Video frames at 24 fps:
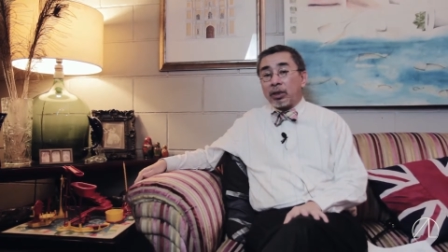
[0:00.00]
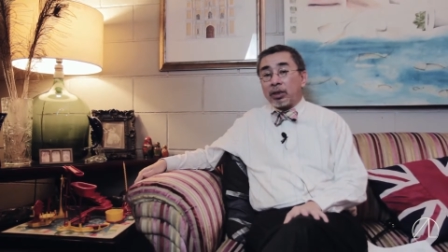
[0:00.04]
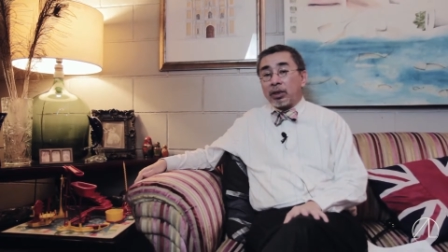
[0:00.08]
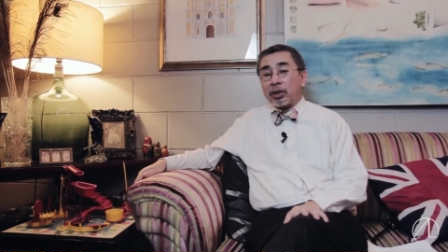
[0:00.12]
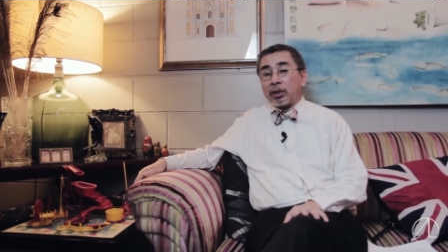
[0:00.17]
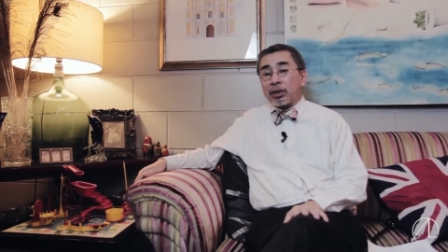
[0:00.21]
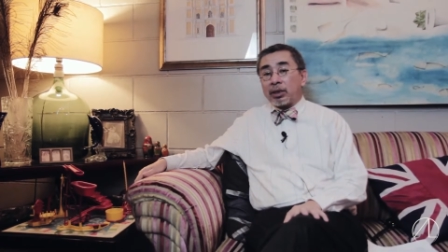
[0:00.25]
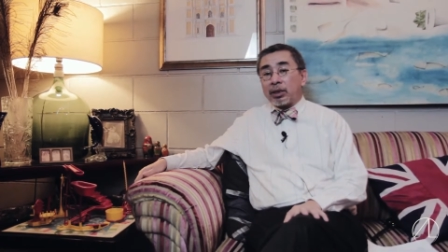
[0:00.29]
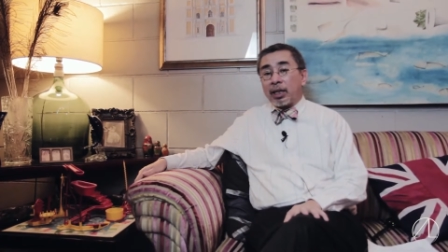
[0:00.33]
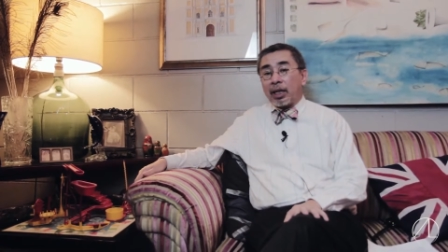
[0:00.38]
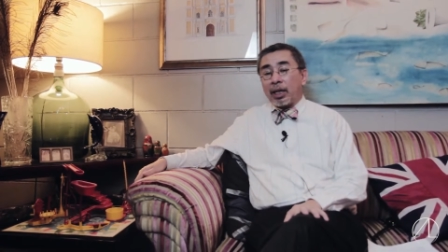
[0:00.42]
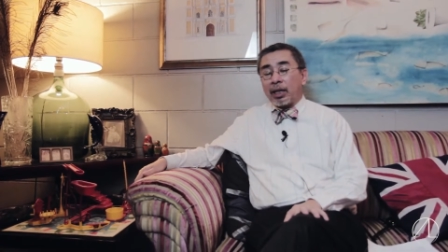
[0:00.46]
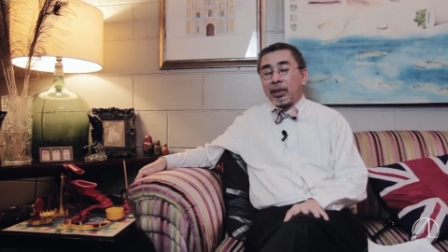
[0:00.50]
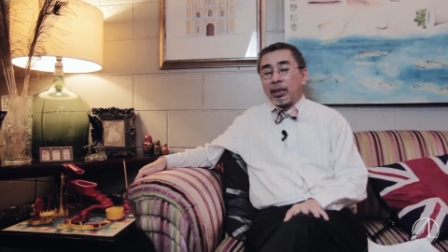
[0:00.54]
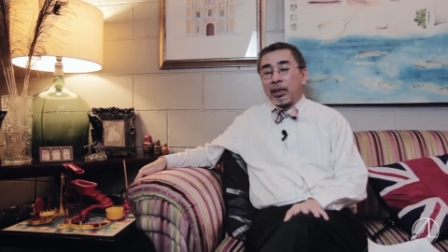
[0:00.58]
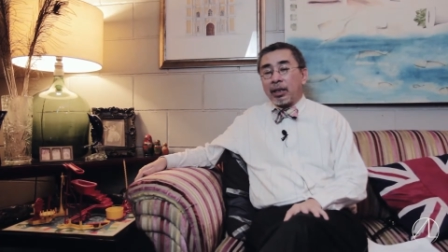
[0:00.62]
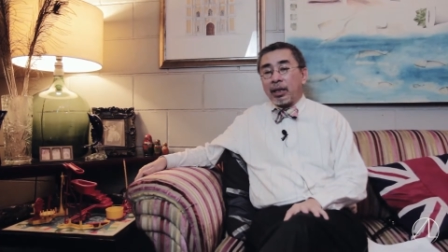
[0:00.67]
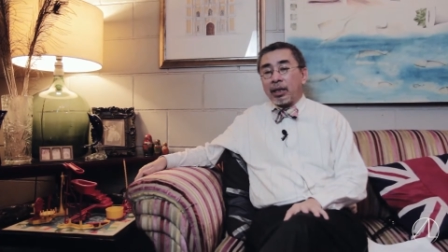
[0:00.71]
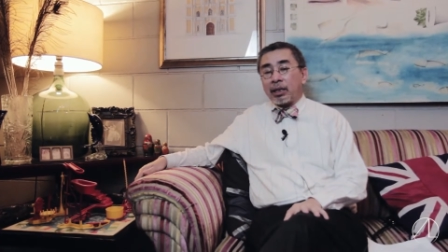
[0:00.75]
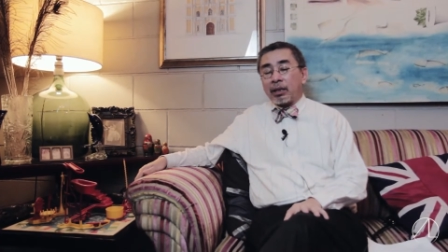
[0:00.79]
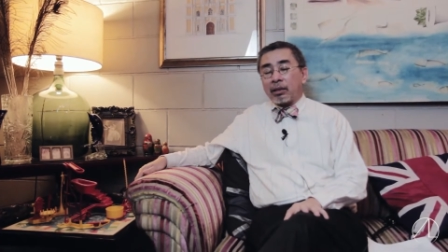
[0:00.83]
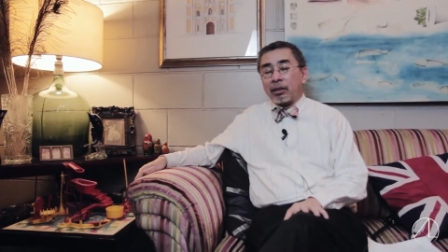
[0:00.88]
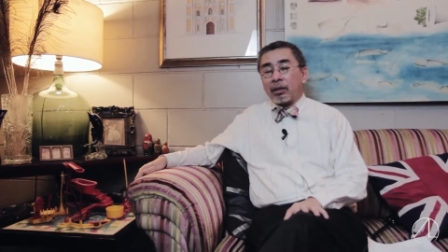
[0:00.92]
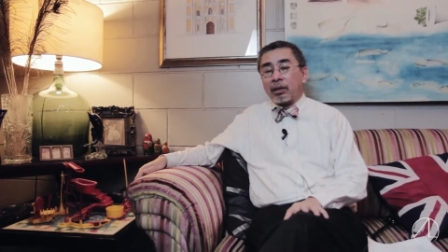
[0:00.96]
understand
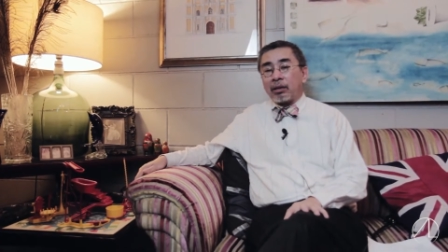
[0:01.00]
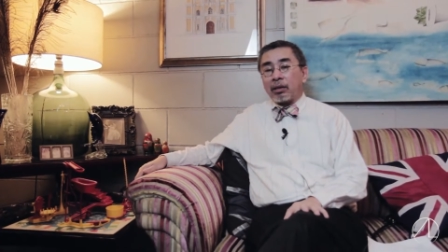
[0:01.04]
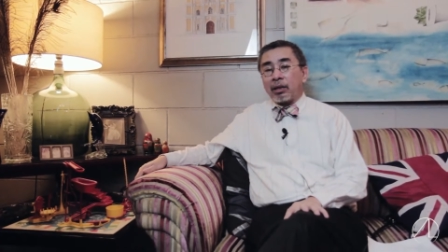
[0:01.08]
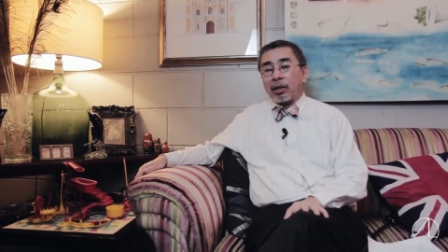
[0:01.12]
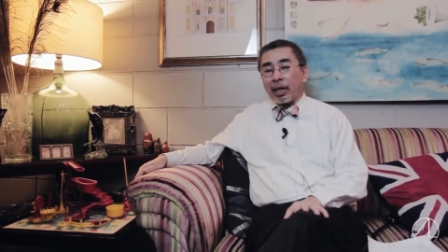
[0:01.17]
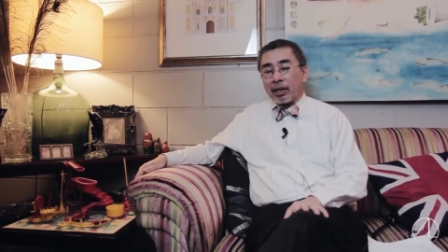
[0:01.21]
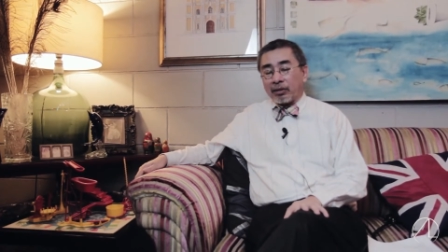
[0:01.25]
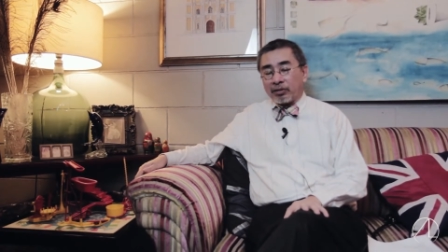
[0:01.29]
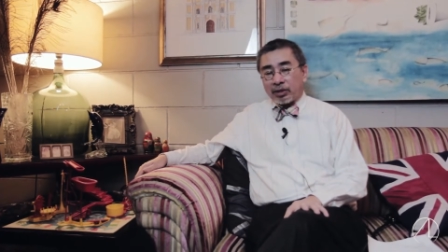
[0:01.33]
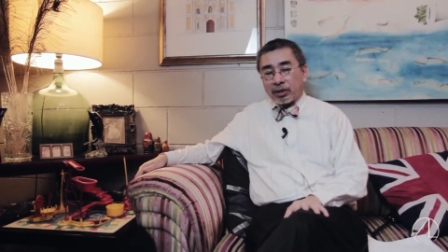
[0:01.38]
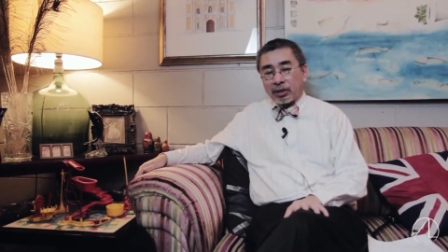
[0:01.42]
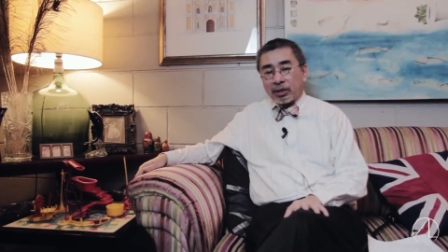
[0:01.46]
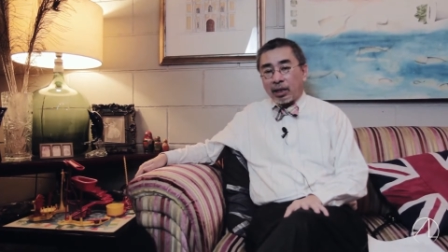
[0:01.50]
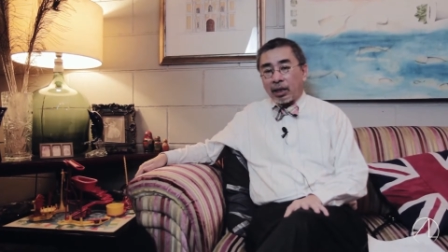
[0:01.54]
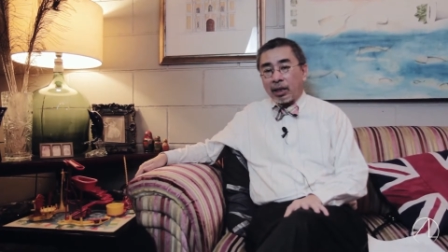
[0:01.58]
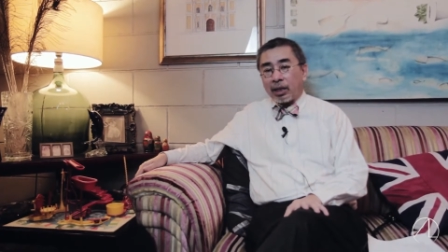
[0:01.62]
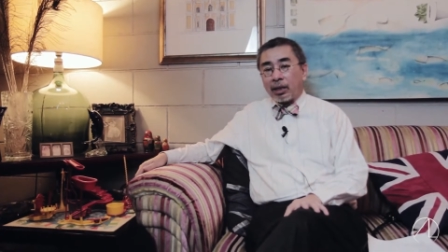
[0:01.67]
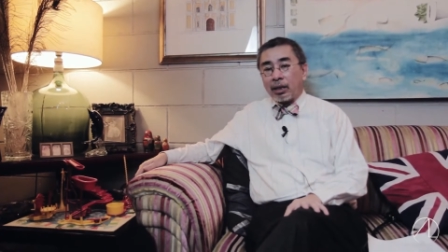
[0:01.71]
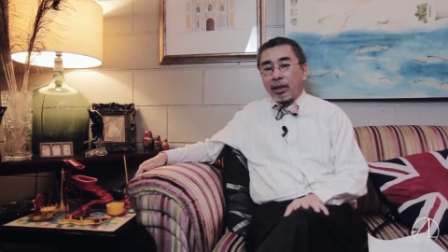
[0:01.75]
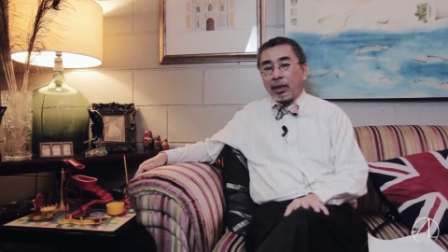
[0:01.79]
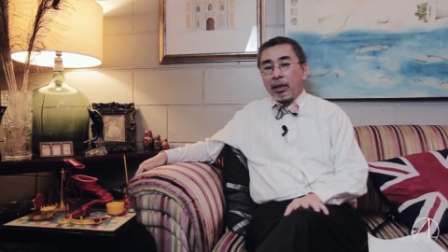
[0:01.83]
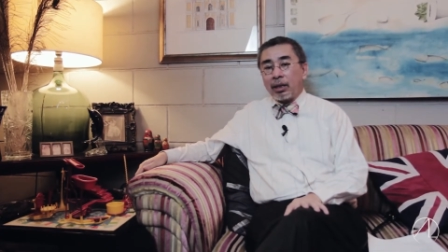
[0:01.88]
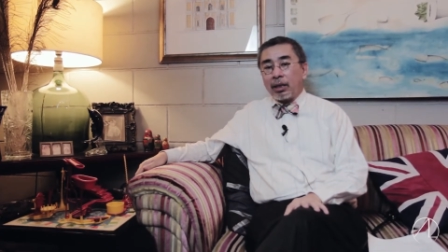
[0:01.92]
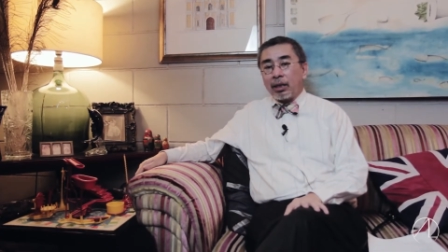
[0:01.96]
their
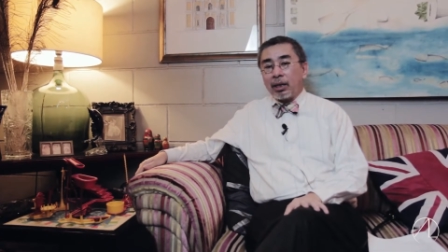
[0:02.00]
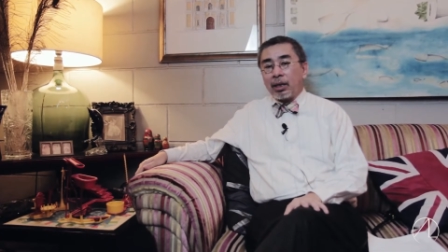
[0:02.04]
lifestyle,